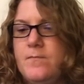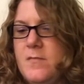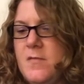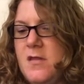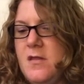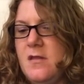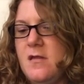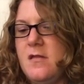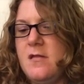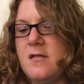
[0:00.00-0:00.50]

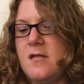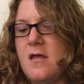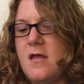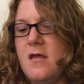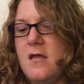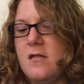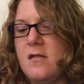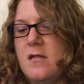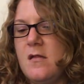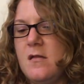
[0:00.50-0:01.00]
And it
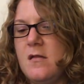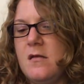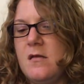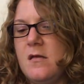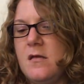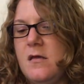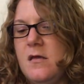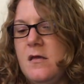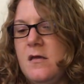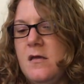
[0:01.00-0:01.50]
says,
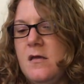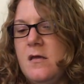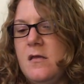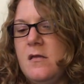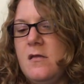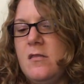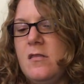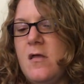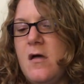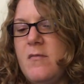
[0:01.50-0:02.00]

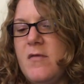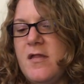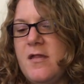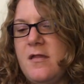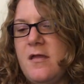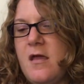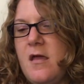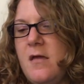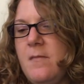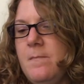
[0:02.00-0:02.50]
Llama
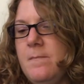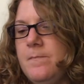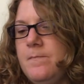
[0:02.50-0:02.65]
stay.